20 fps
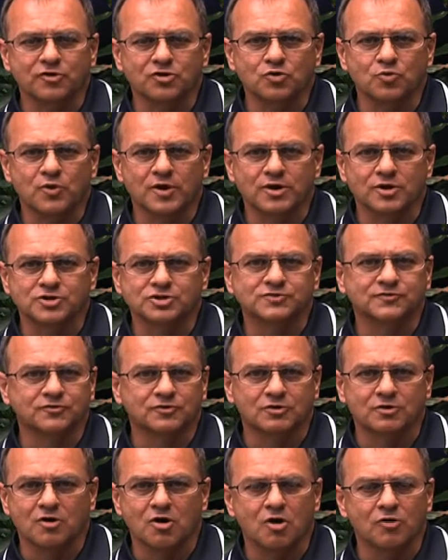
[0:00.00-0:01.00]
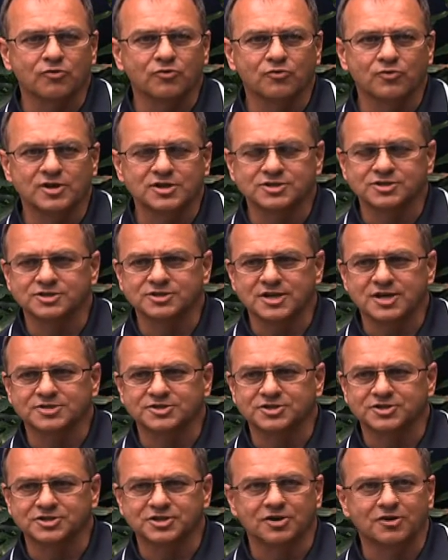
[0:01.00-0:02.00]
for new windows for all the reasons
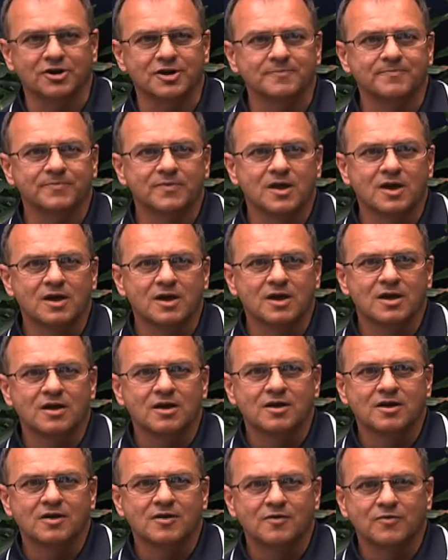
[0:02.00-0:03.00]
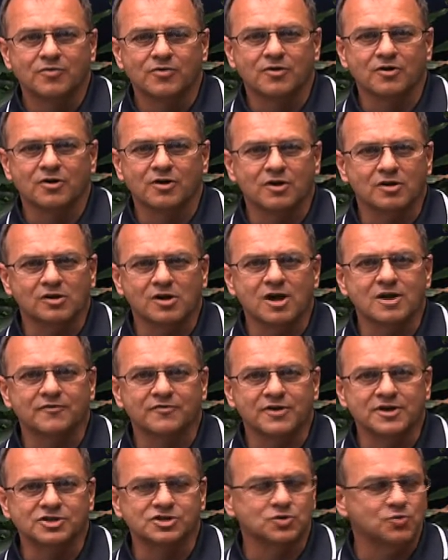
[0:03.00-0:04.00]
necessary, there are a lot
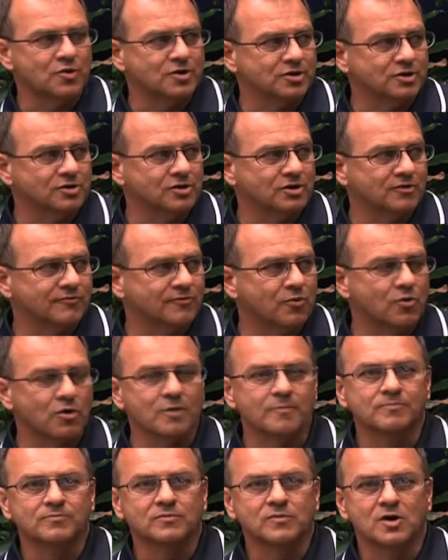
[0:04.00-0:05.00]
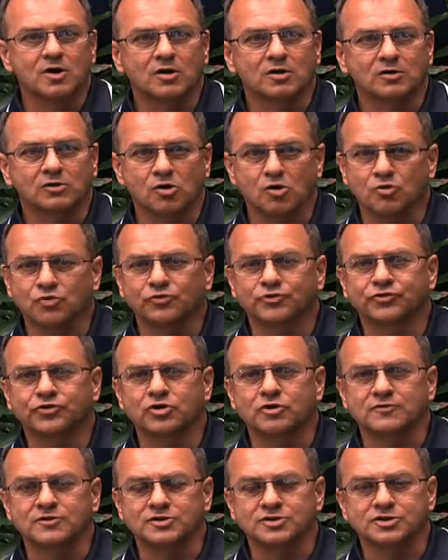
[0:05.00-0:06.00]
of things you want to look for. Local
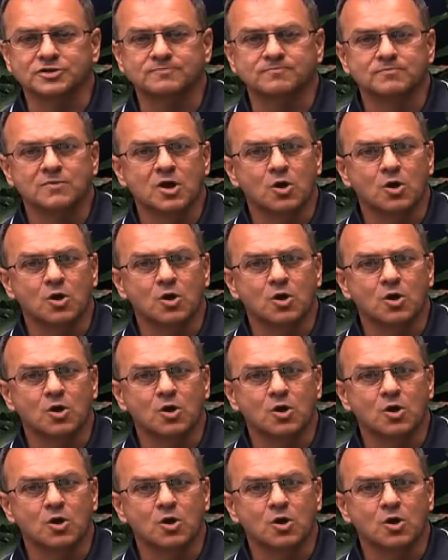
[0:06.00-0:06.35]
service.